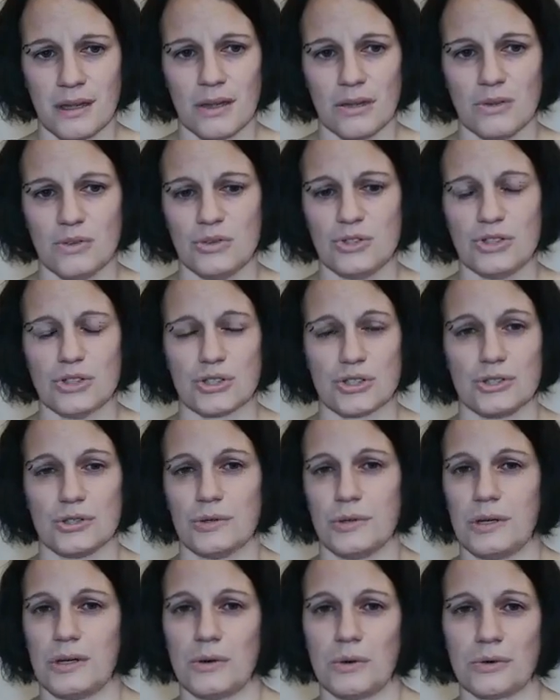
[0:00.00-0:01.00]
You just do it
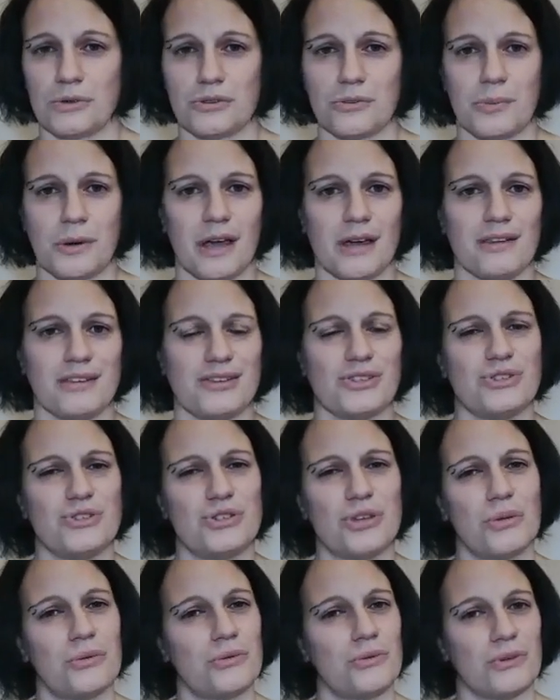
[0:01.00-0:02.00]
in autopilot. You
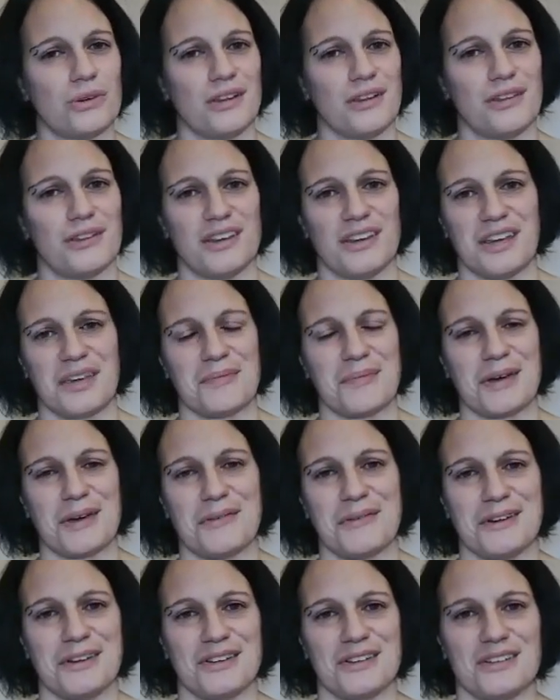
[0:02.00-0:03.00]
don't really think about
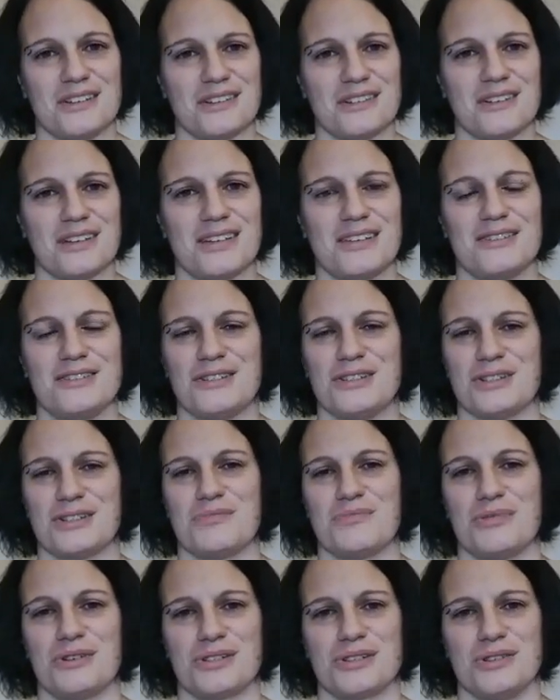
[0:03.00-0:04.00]
what you're doing. You just
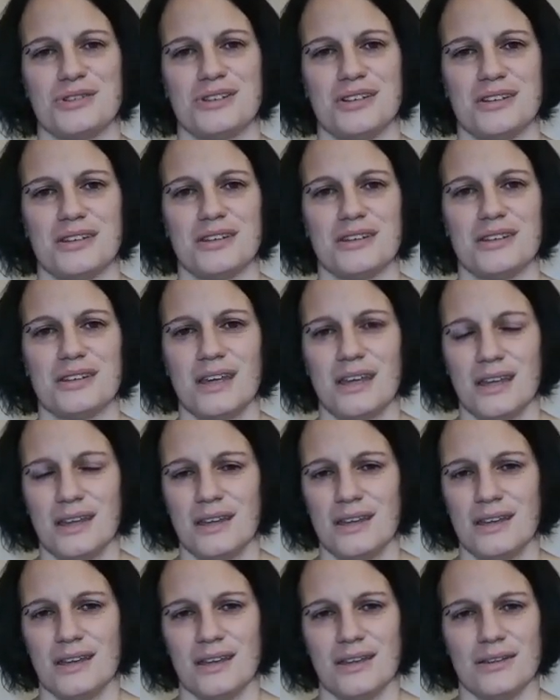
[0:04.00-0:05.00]
brush your teeth.
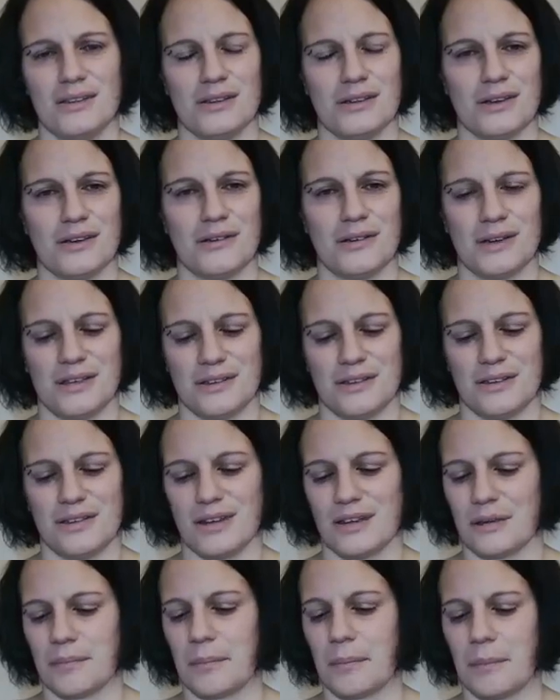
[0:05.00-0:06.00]
You go in, you
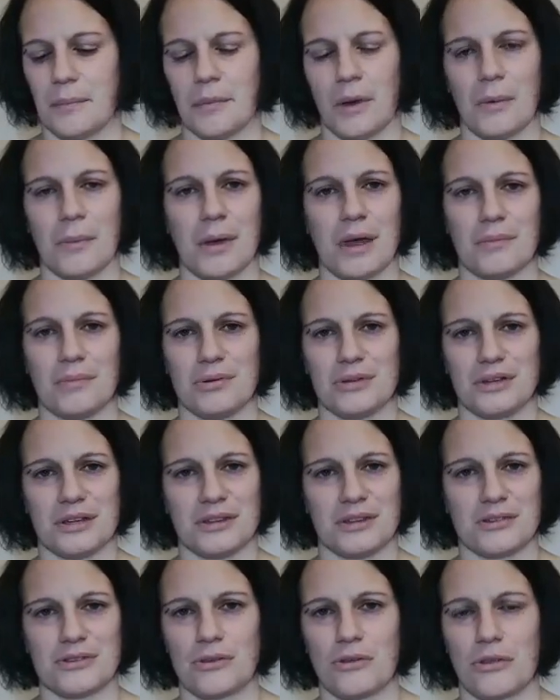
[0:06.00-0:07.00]
think about putting
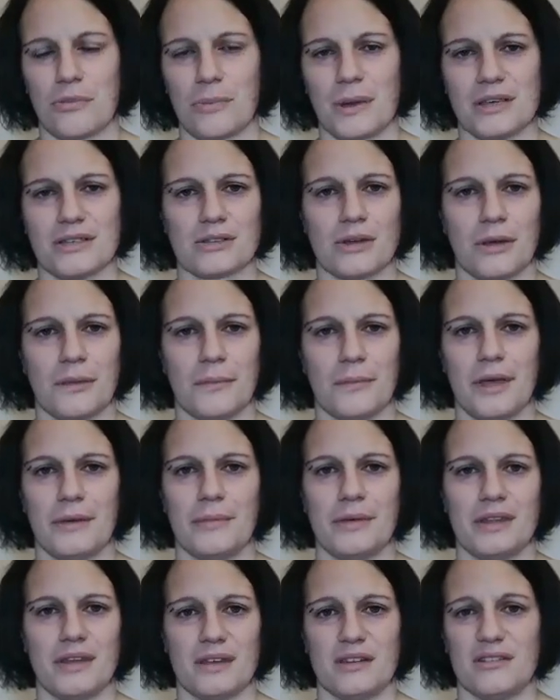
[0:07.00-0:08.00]
toothpaste on, maybe,
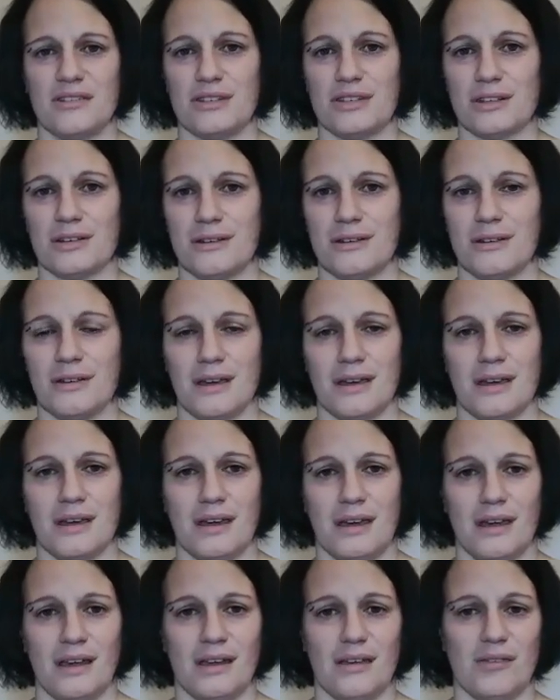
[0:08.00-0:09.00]
then you're done,
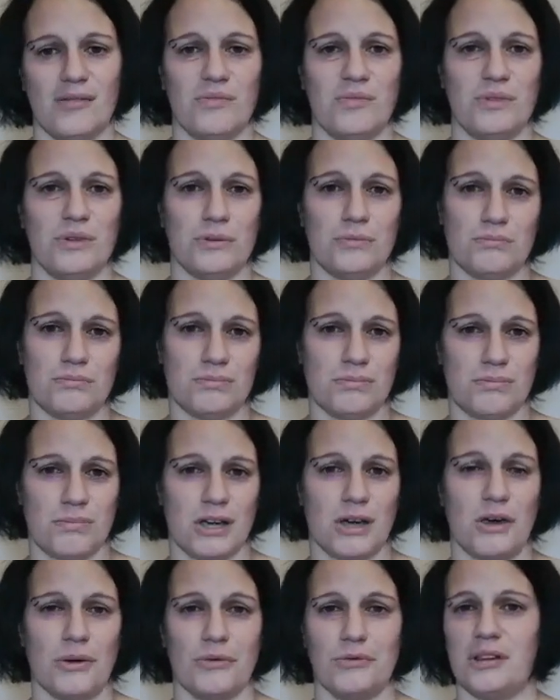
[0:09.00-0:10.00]
and you
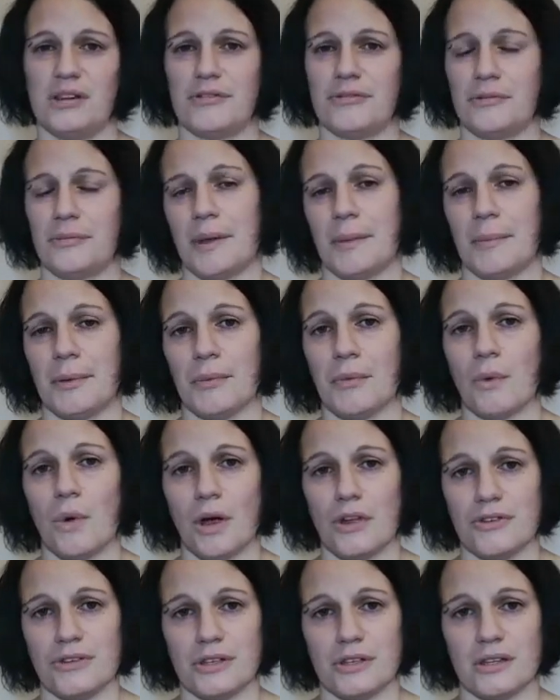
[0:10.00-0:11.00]
can't really remember
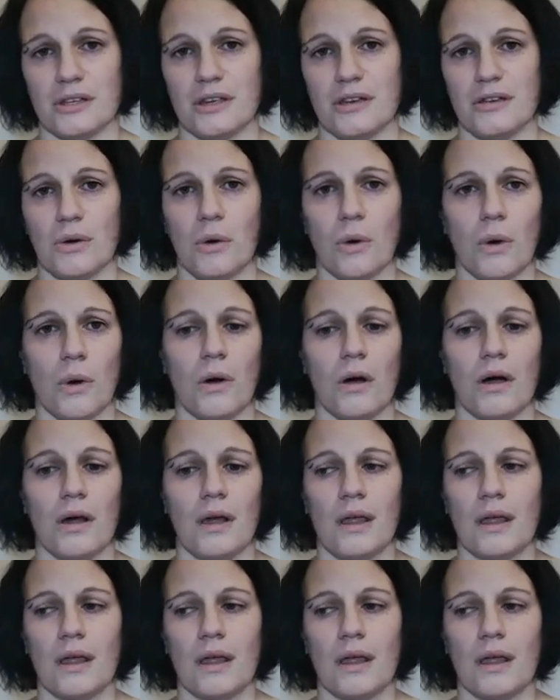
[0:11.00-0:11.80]
what you did. Or